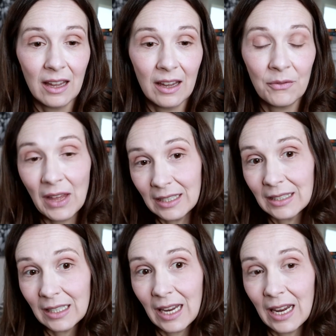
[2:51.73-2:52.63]
if that's
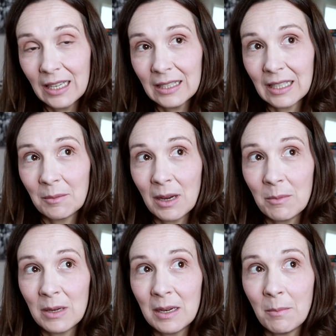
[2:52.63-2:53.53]
the case, then
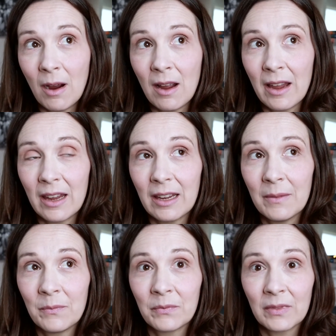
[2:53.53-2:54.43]
maybe my
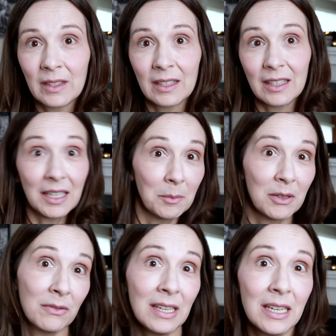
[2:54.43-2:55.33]

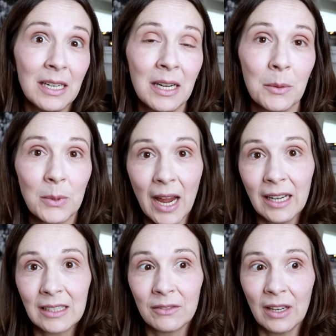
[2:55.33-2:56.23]
EBV
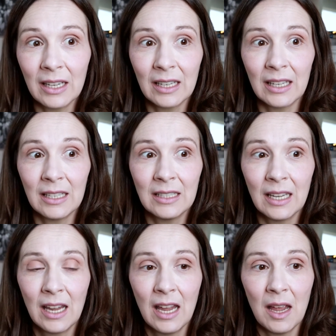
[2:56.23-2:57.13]
reactivated,
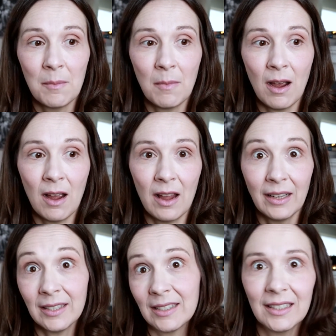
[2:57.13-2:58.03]
my
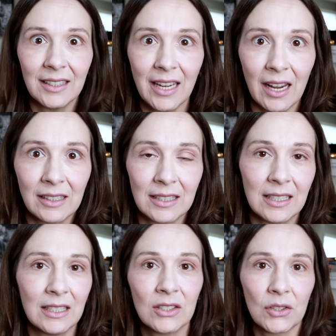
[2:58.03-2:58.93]
celiac
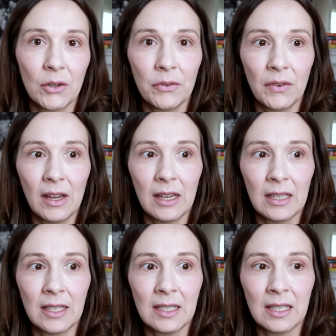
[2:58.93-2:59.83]
disease
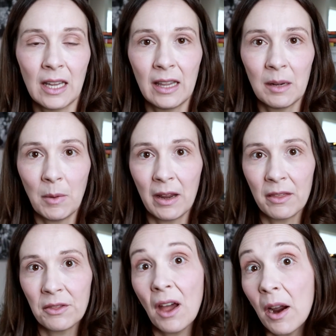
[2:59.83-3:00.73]
surfaced, and then my
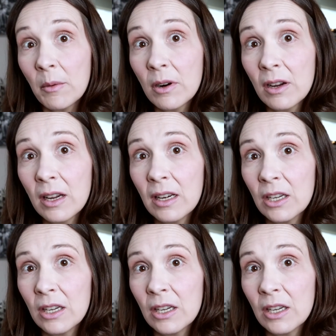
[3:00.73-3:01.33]
thyroid